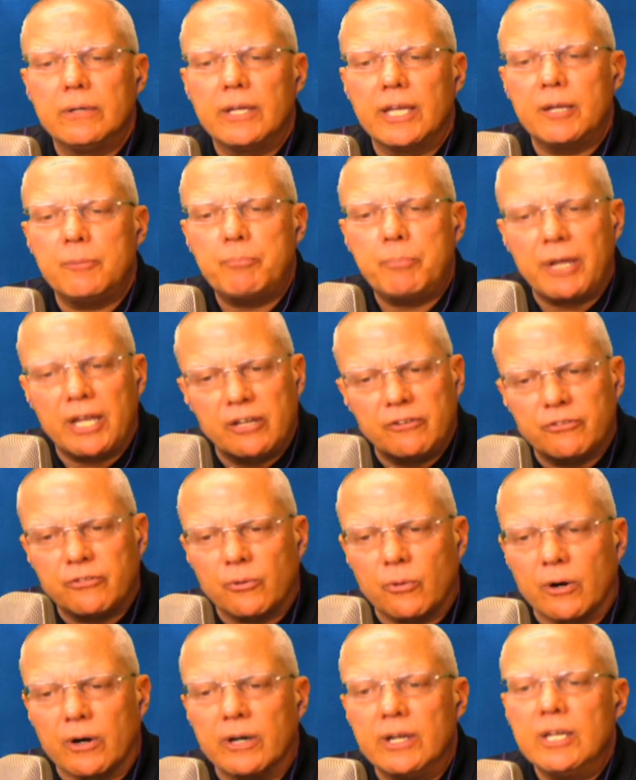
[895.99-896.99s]
and paid
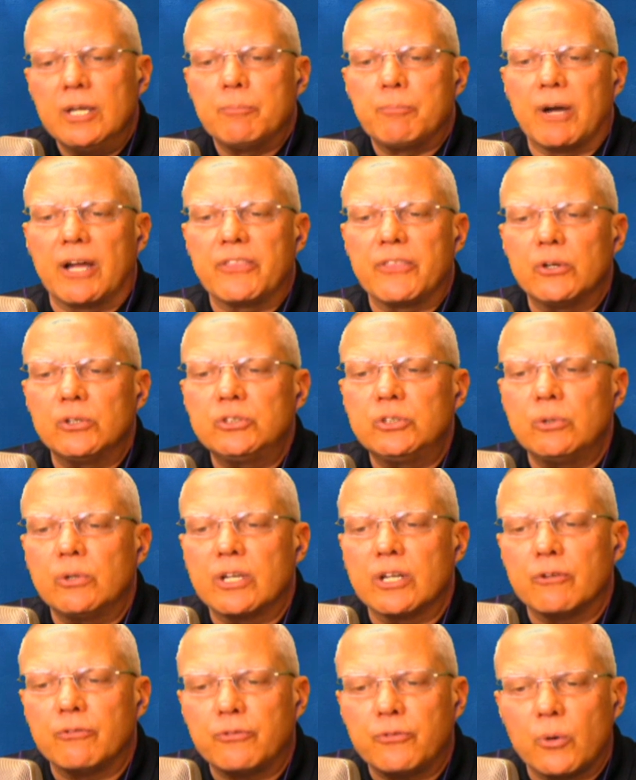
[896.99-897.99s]
for by those who
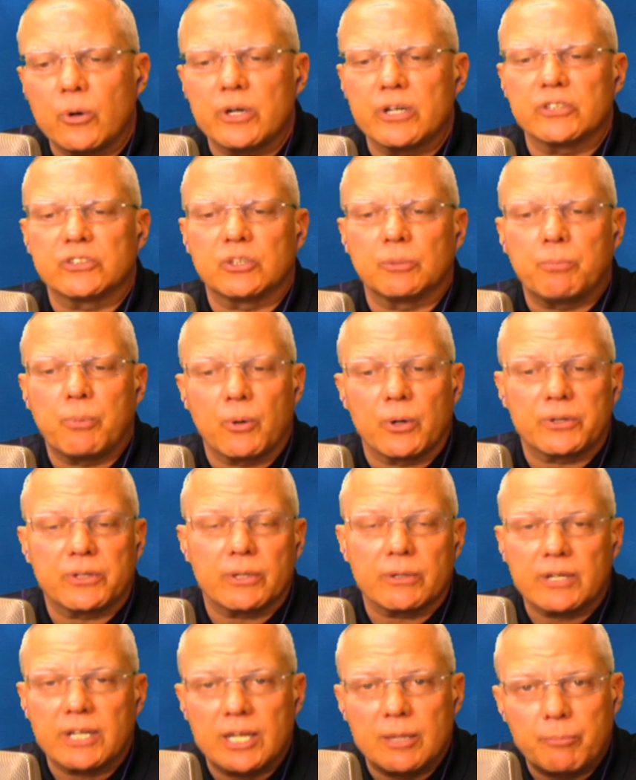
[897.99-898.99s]
can afford to support
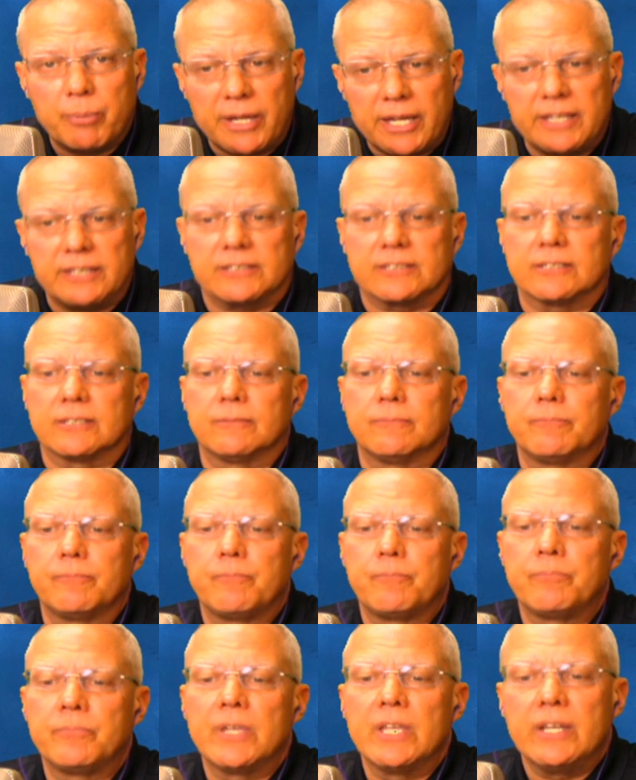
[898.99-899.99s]
their campaigns,
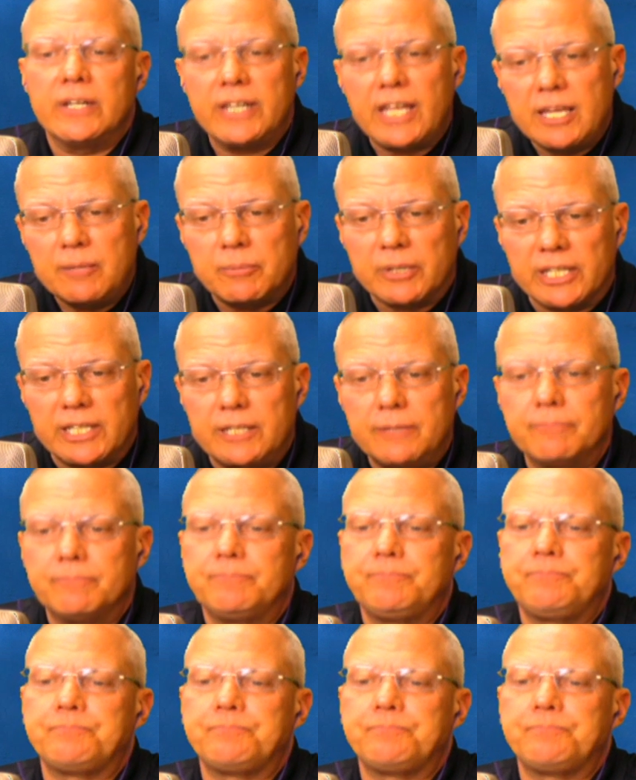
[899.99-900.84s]
namely